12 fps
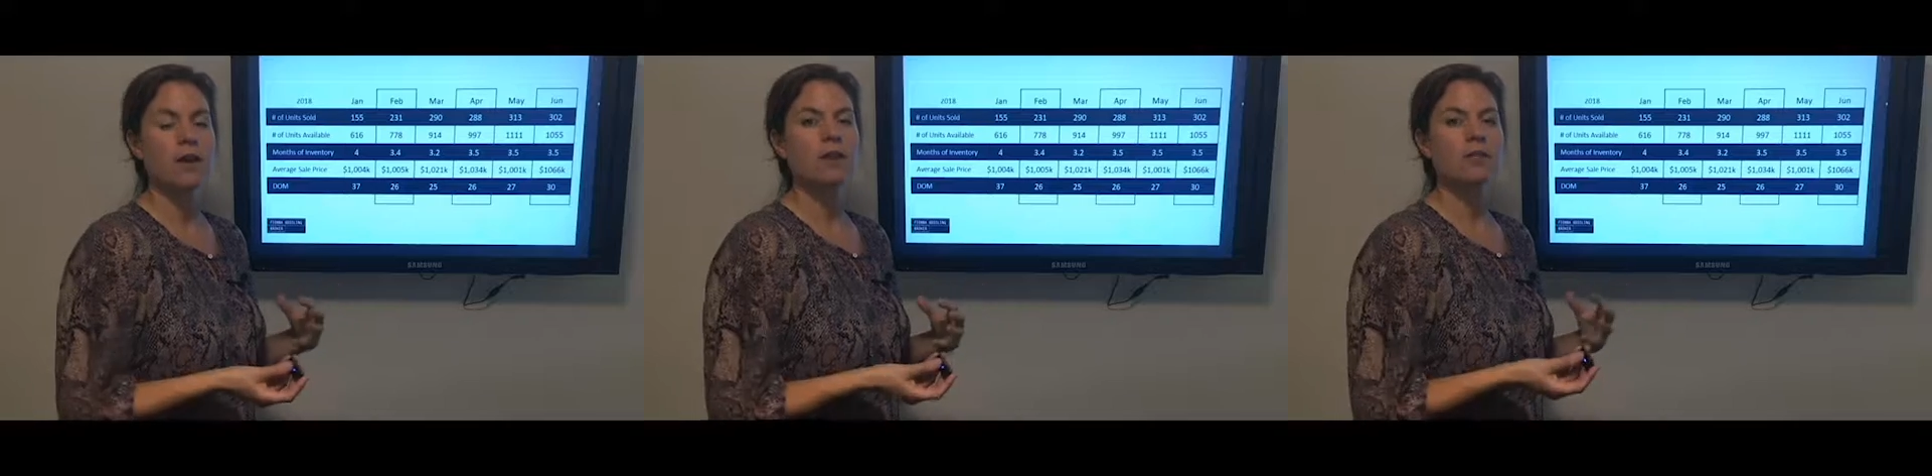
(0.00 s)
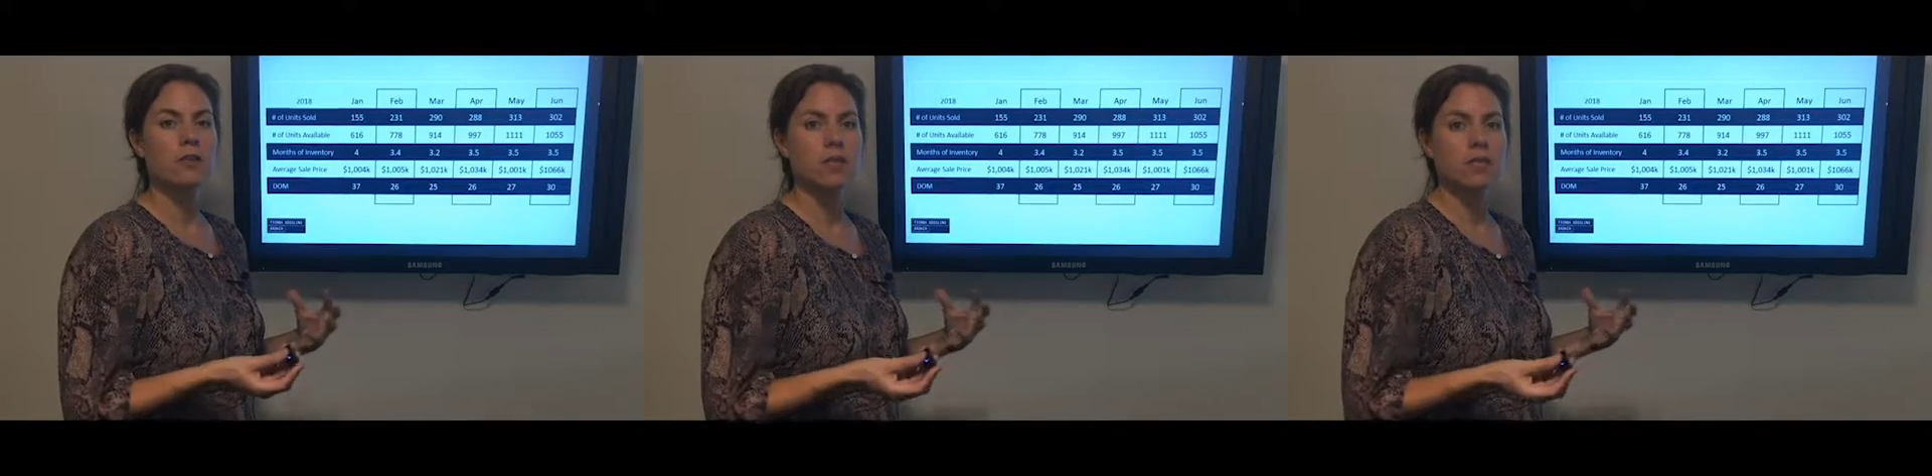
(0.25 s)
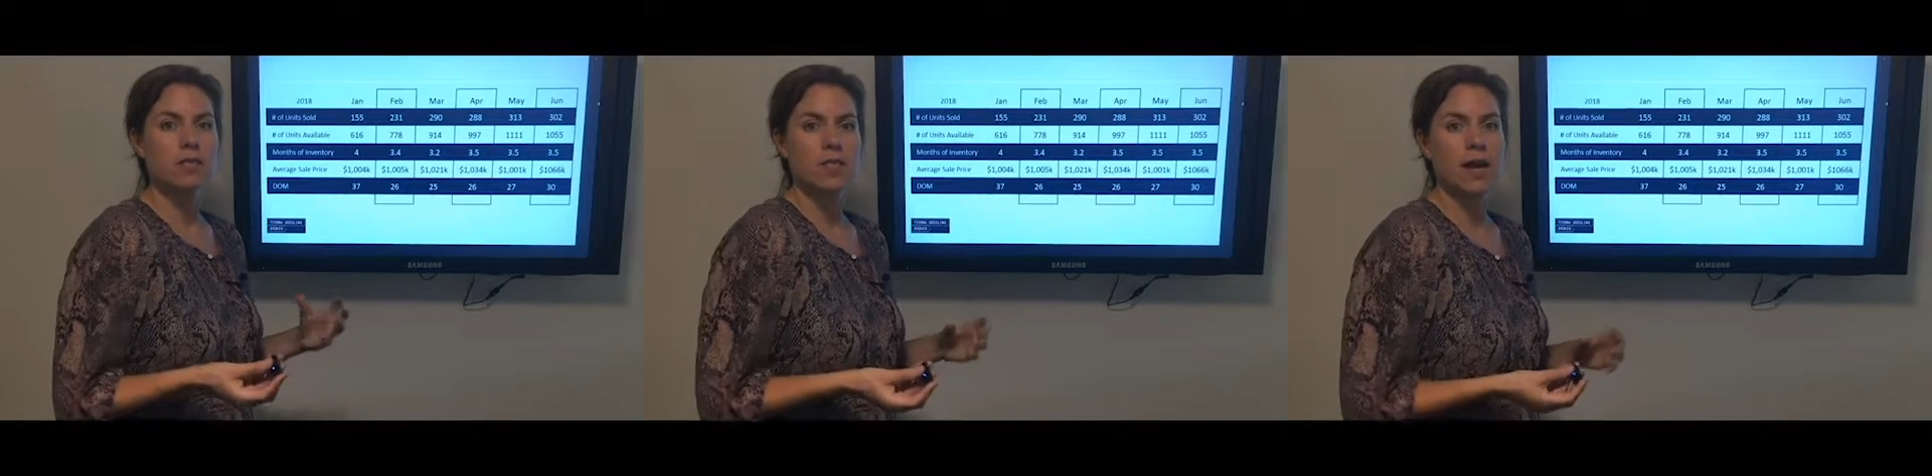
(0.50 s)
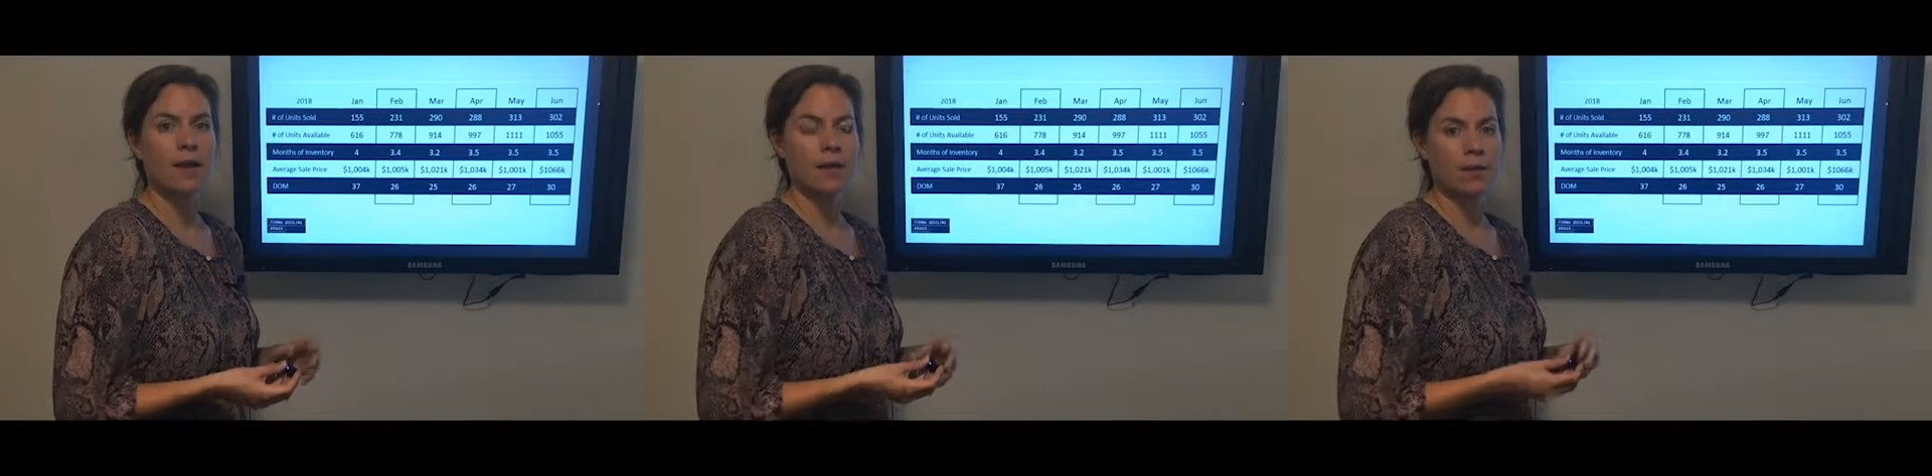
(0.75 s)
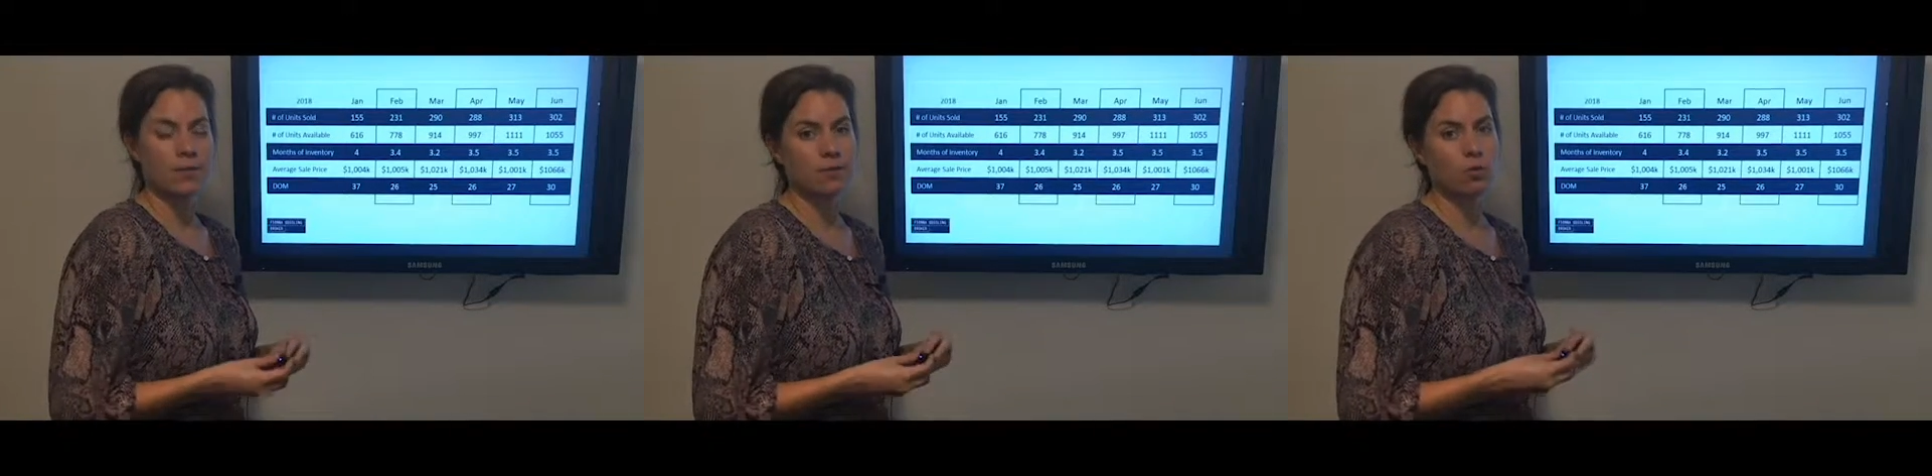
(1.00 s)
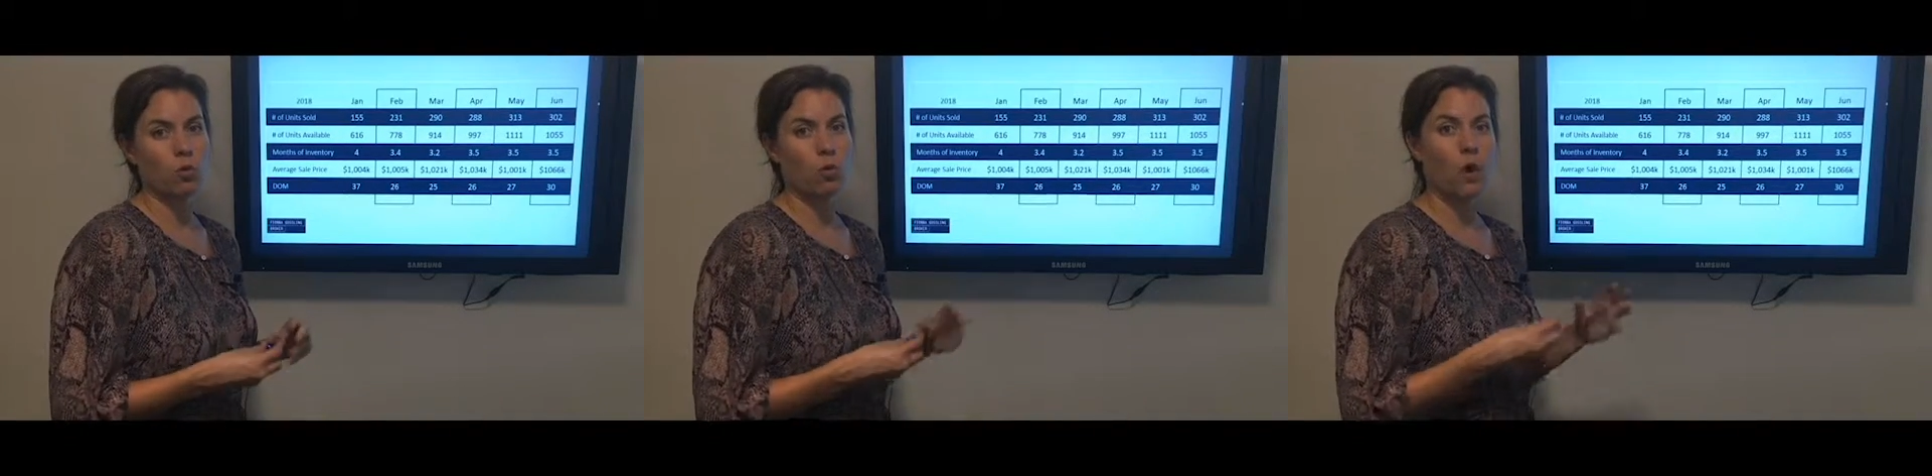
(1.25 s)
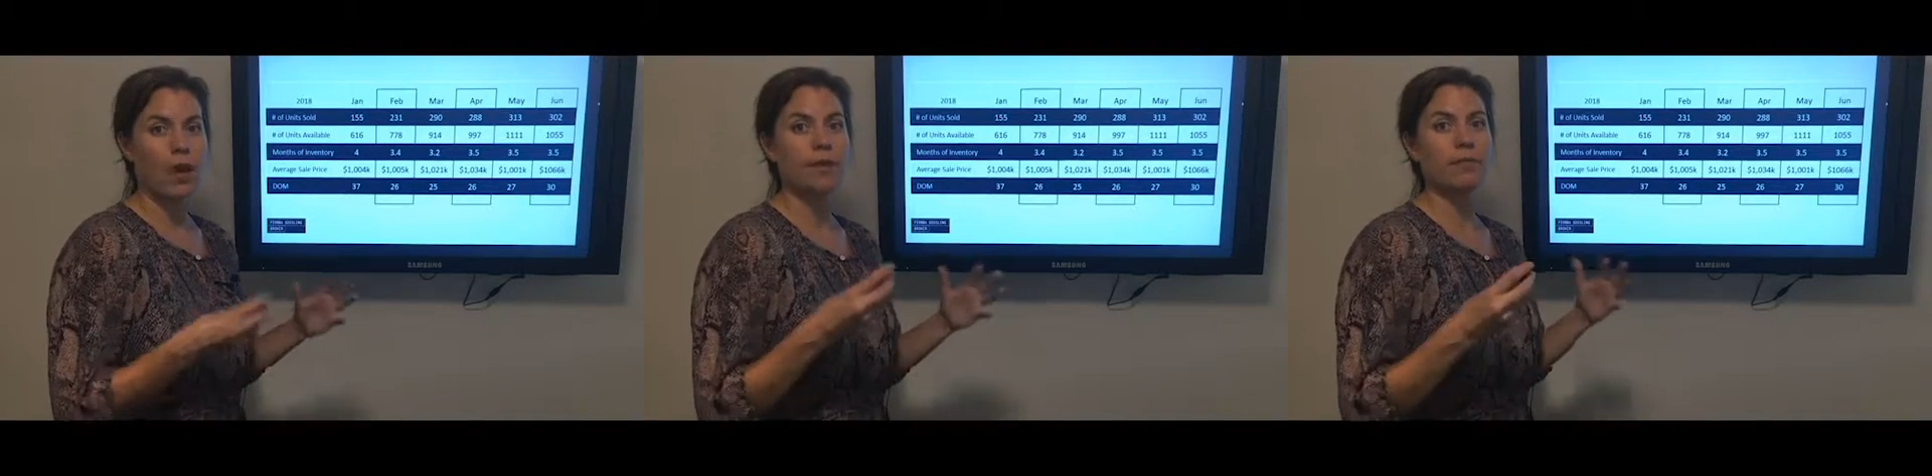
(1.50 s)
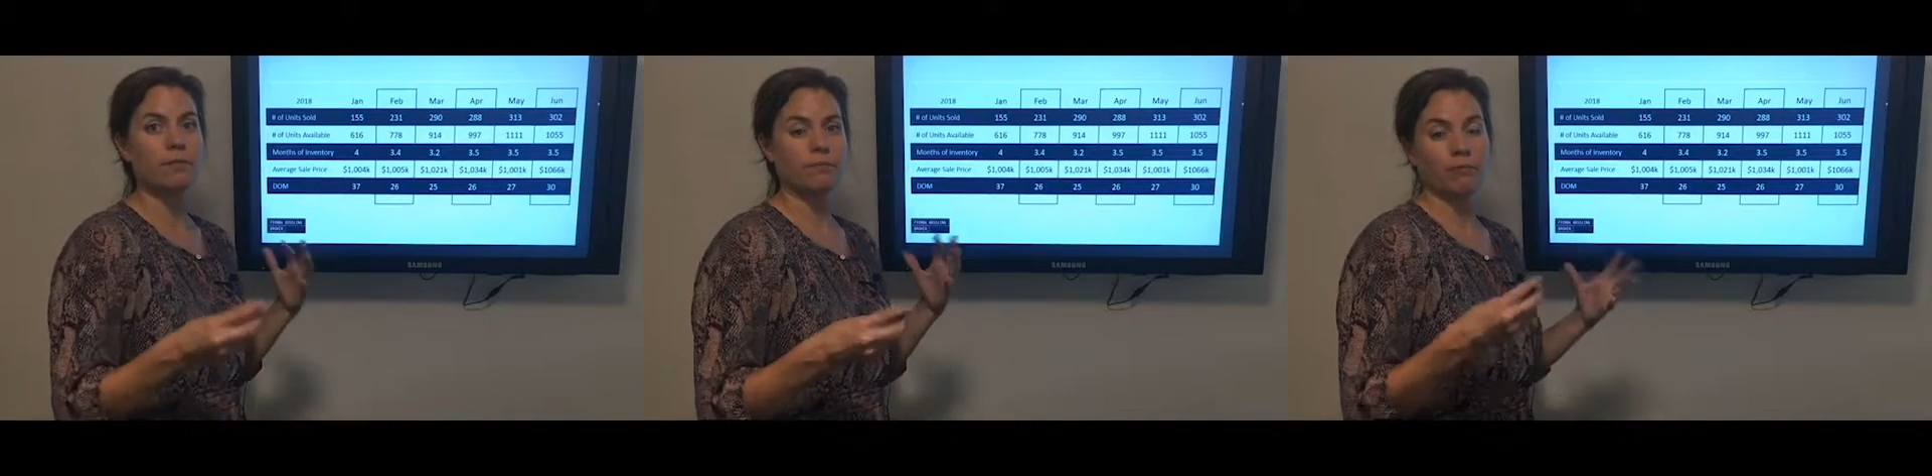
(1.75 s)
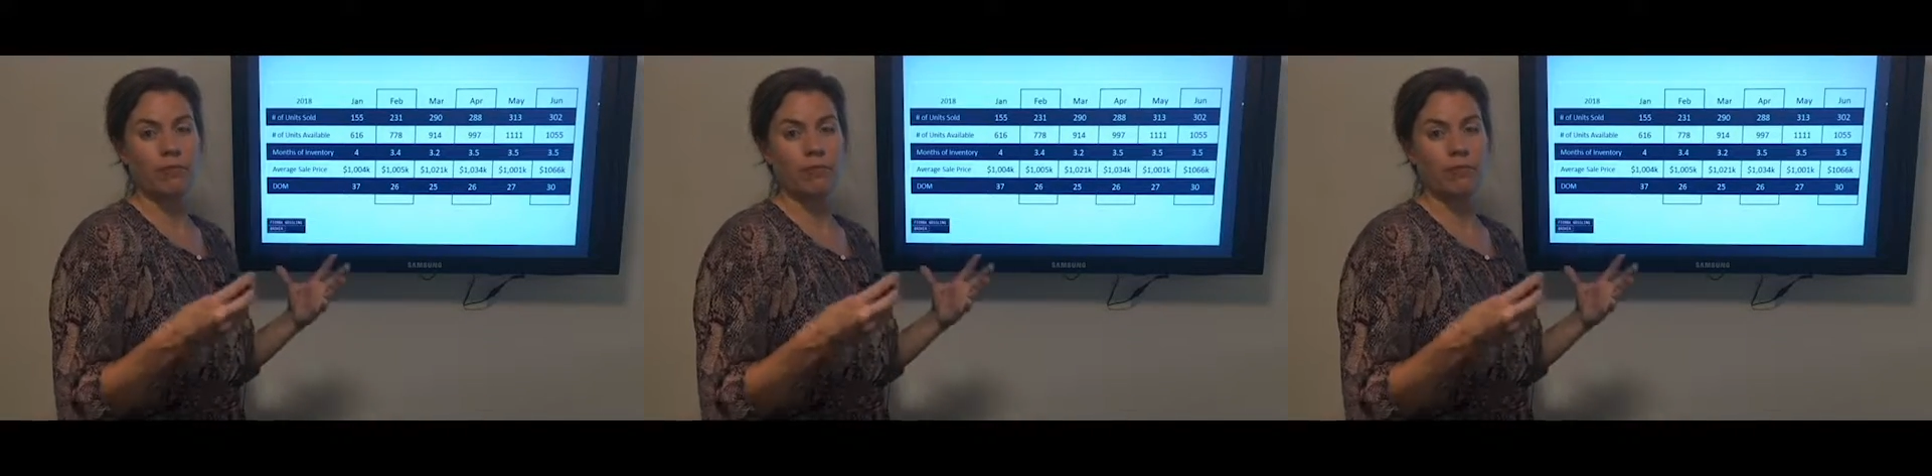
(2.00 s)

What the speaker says: So it's quite